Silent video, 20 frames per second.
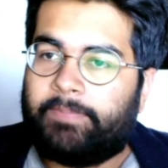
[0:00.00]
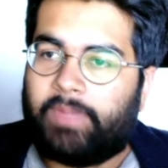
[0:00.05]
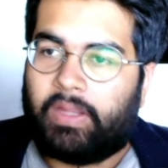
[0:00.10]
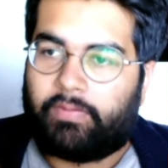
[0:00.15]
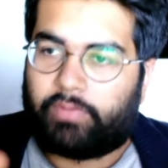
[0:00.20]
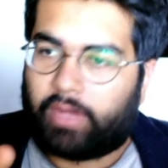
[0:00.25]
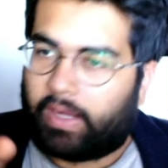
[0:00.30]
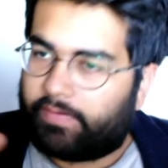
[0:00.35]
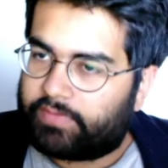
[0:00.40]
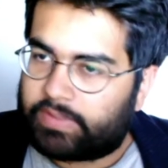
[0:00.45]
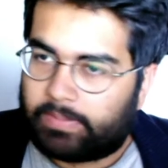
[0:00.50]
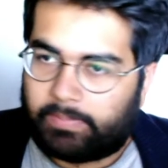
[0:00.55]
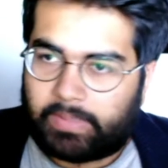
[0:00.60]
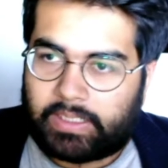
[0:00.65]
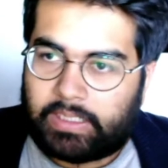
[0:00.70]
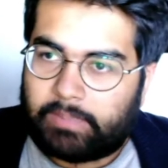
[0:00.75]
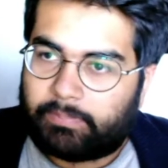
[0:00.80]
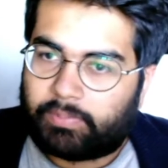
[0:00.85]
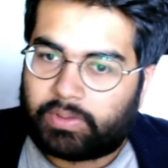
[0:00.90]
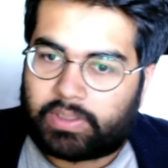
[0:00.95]
If you have some
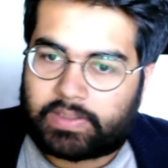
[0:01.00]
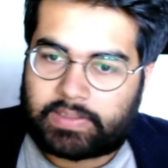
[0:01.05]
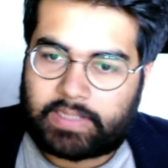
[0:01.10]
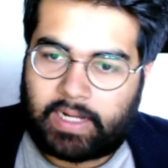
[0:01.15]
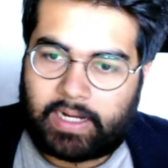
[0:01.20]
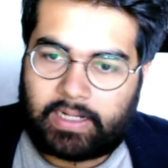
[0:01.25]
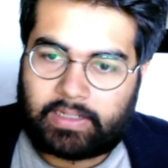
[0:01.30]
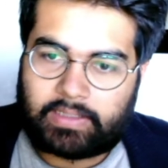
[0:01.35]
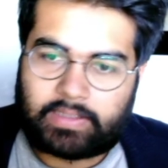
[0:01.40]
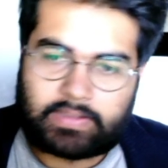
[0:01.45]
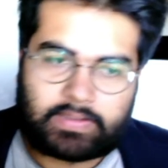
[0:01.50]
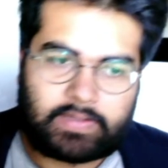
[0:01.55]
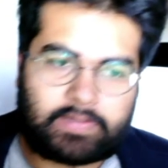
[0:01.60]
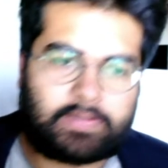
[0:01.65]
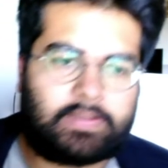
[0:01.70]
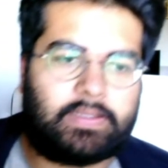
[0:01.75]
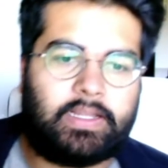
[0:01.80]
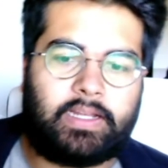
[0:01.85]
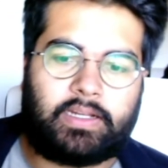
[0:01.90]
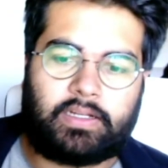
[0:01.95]
money put aside, this
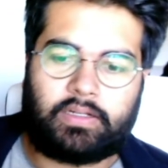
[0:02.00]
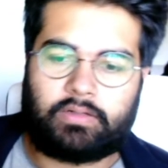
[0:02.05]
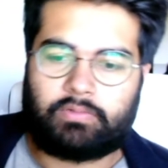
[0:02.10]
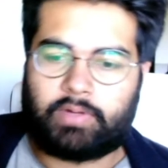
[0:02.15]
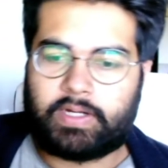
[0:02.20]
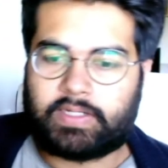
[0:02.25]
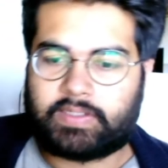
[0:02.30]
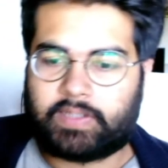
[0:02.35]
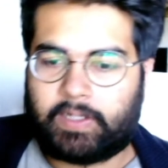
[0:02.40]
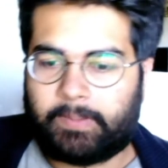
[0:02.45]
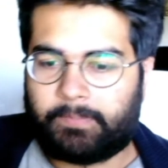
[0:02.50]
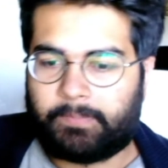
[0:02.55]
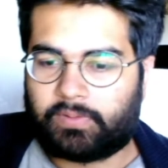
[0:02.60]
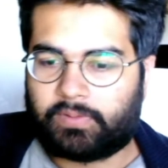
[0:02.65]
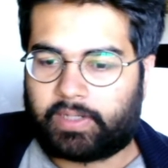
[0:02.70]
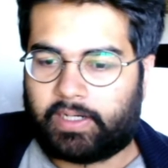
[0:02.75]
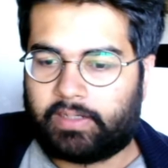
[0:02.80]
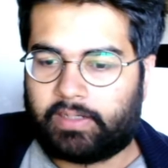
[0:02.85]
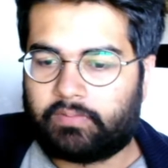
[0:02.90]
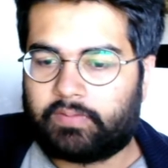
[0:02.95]
is like a great time to
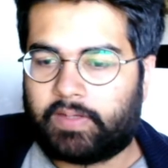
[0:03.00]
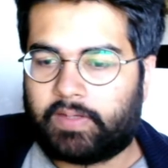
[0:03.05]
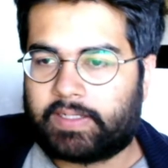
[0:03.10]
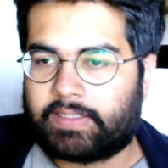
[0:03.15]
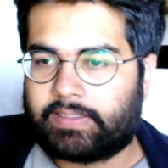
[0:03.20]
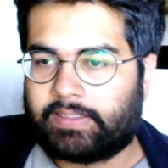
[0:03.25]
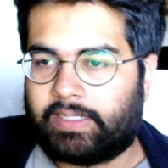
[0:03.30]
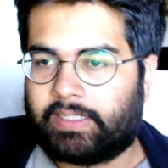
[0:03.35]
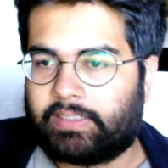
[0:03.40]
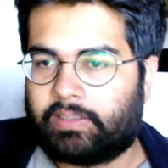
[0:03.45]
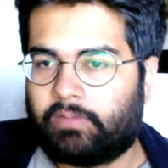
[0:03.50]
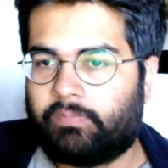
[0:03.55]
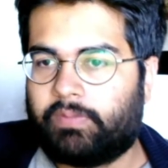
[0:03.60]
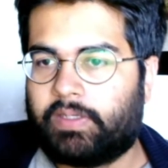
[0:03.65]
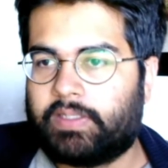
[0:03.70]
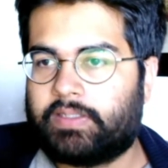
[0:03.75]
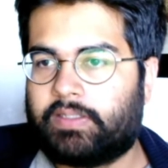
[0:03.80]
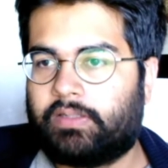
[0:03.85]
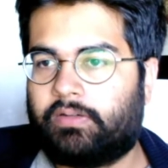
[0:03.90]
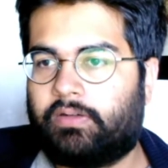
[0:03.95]
kind of like start
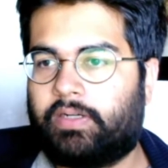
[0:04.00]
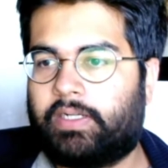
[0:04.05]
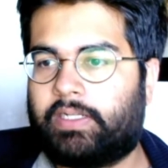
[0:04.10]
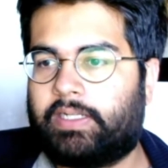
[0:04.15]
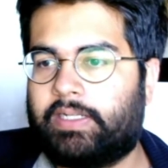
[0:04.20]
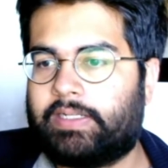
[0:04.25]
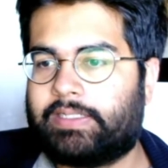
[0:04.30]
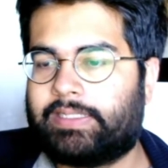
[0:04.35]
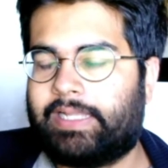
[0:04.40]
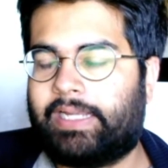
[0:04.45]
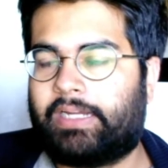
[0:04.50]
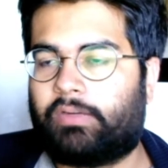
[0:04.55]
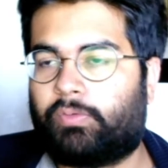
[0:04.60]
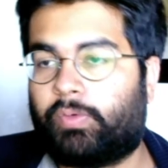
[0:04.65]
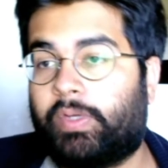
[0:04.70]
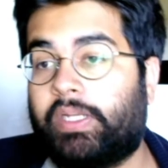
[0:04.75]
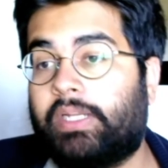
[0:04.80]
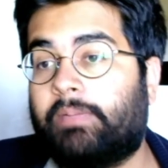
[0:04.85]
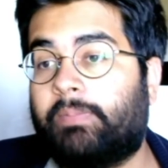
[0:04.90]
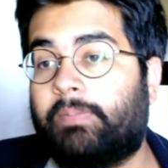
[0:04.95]
investing, or at least like
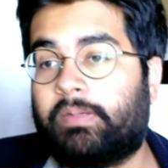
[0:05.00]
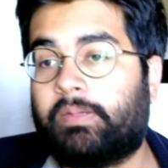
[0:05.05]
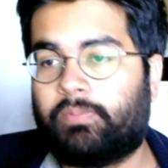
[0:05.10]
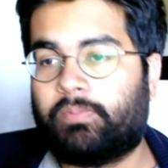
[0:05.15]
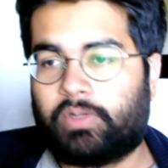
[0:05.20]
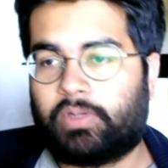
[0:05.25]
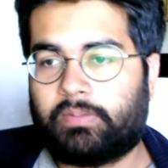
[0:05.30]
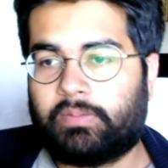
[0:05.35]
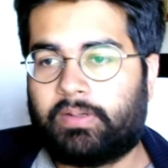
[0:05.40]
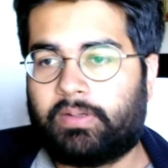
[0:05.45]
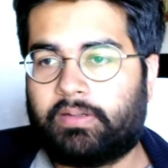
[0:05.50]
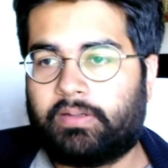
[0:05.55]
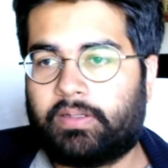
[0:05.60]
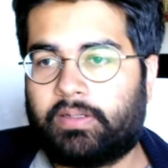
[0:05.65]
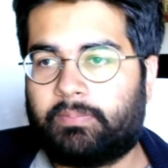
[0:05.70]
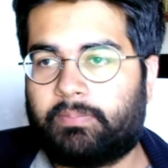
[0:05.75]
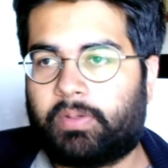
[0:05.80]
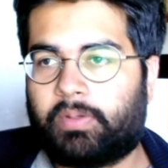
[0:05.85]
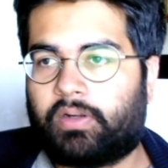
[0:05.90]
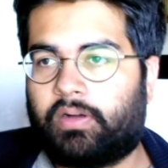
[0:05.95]
read a bit more about
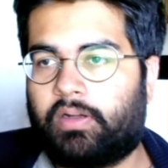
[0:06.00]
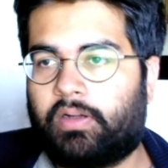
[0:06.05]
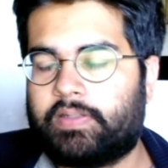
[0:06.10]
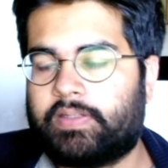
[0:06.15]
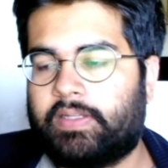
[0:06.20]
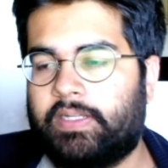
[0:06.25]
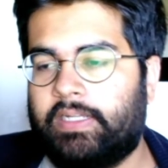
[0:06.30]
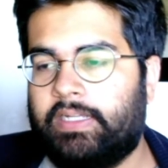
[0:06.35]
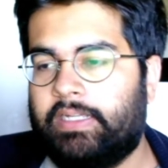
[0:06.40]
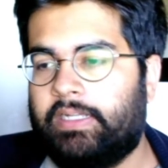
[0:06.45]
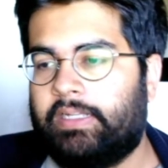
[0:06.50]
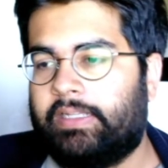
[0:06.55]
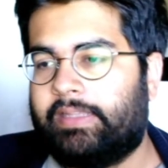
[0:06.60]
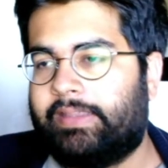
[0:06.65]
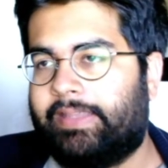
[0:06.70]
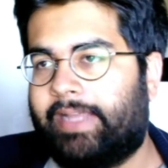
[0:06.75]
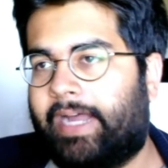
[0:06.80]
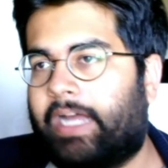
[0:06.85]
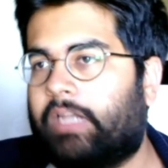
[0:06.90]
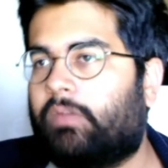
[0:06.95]
it, because
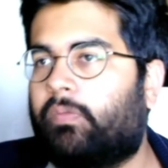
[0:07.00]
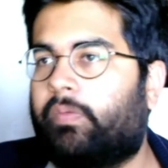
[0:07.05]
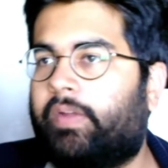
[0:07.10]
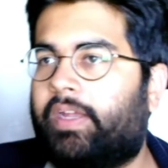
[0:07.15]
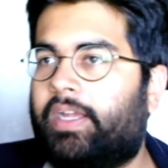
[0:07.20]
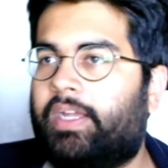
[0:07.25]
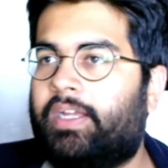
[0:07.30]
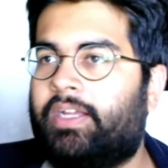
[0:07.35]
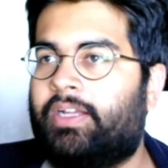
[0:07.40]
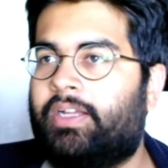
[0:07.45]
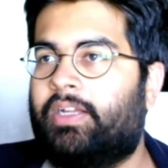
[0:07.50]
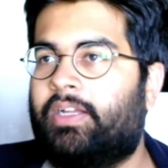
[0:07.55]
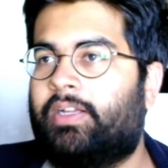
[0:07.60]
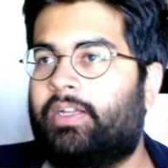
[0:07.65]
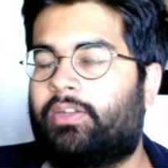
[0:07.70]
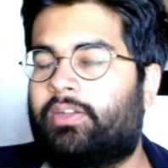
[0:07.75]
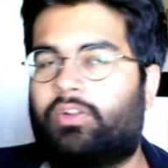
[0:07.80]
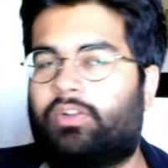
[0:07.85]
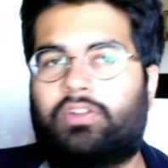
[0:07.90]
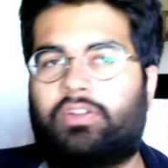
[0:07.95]
that way
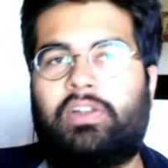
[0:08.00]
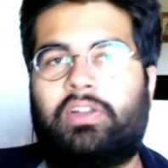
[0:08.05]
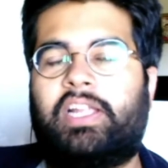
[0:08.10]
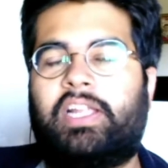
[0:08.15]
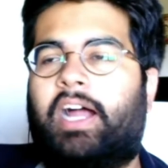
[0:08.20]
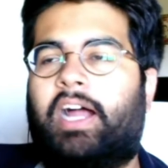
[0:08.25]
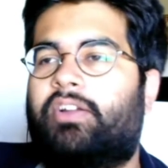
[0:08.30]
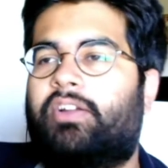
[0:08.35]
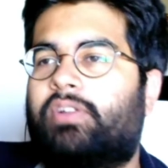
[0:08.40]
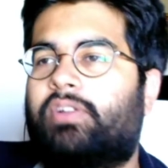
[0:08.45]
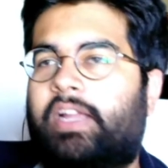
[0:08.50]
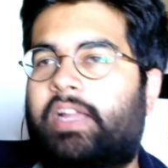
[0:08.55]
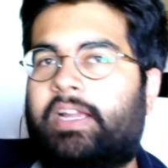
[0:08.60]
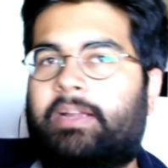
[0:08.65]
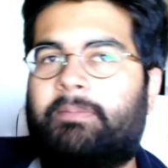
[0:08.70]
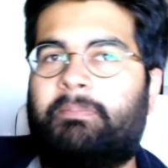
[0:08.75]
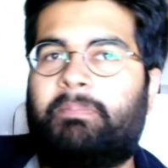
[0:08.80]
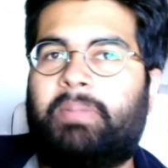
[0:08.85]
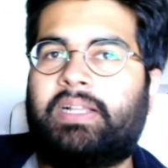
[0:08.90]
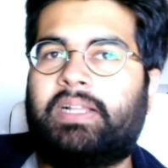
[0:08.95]
not only are you
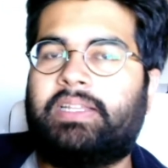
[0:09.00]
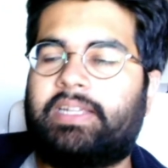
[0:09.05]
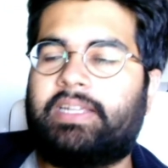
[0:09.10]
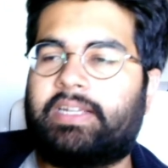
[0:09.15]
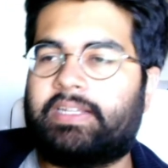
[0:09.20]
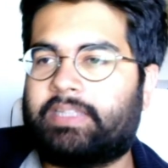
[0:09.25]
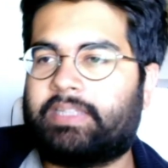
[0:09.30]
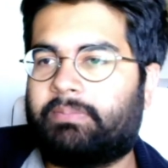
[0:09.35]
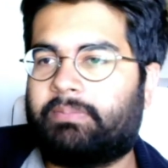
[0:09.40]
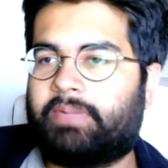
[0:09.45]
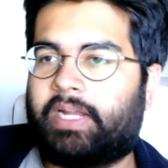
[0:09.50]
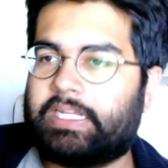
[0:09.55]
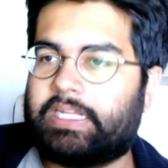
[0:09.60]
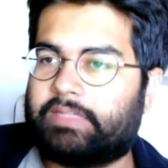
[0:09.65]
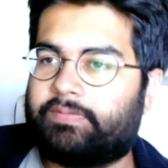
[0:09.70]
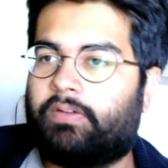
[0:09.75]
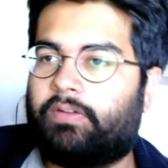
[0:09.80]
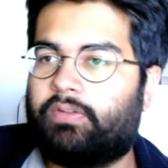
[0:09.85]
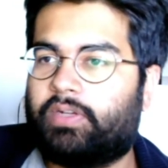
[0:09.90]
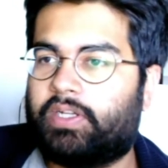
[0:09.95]
like building some nice
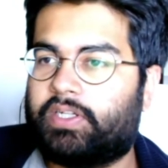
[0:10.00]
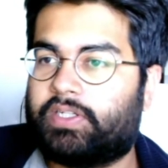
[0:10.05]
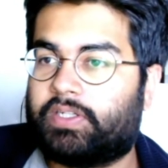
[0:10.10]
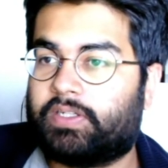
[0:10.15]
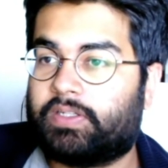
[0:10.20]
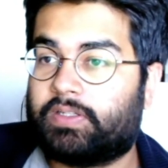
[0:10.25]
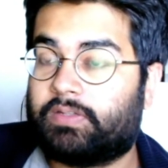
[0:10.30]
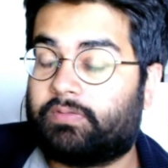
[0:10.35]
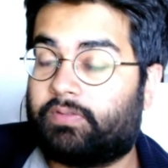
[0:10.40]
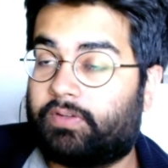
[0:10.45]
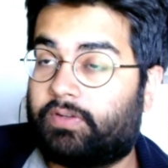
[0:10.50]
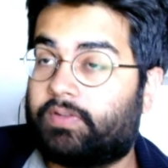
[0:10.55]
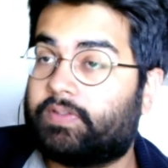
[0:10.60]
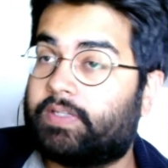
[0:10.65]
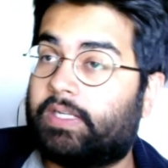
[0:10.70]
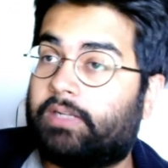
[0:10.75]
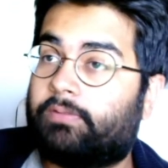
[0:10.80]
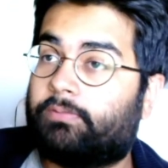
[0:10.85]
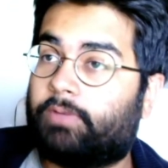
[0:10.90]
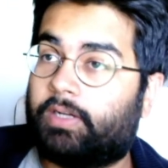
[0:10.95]
foundations for
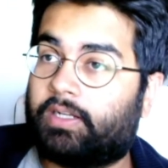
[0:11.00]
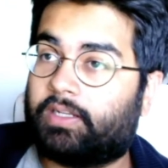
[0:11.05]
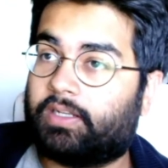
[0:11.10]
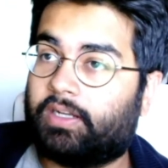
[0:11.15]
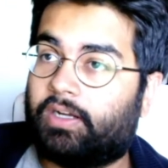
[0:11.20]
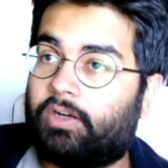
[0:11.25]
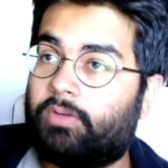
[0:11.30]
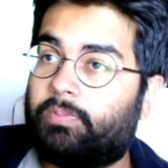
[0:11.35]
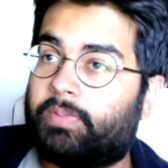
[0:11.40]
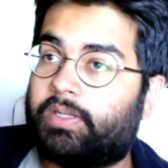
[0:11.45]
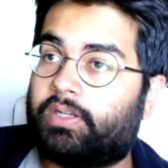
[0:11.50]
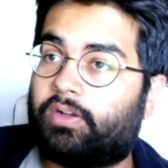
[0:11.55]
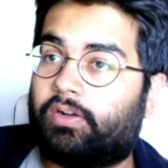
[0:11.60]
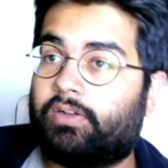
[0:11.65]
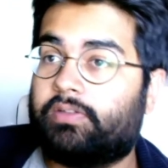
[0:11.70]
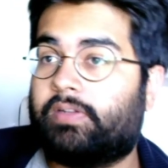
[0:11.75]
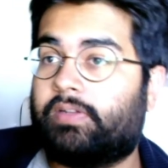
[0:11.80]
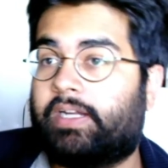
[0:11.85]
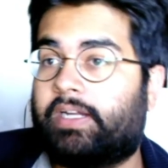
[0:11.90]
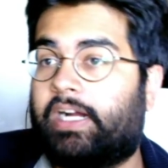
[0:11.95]
yourself right now, but
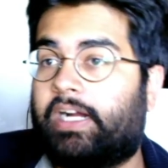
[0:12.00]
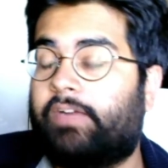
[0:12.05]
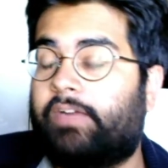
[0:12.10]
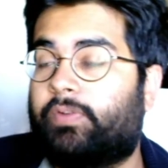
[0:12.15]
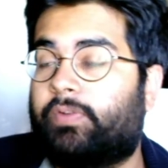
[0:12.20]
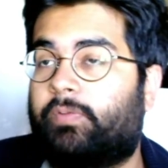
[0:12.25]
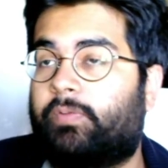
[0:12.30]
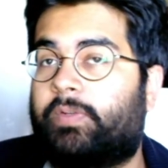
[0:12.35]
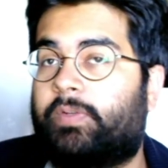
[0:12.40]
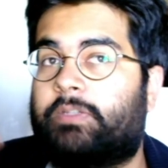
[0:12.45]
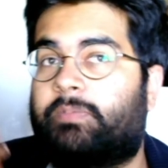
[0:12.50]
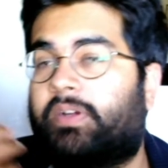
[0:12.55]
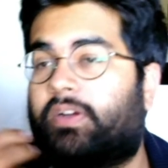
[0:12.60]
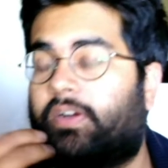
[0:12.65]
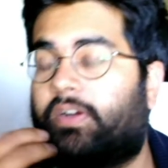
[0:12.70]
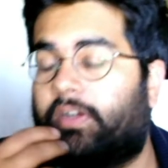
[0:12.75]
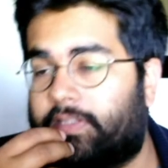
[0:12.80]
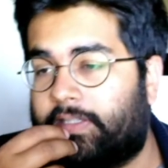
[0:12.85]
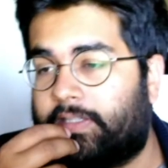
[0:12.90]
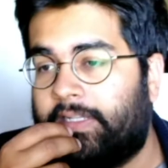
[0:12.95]
also like afterwards,
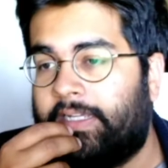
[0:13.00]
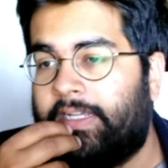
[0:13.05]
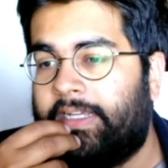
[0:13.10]
because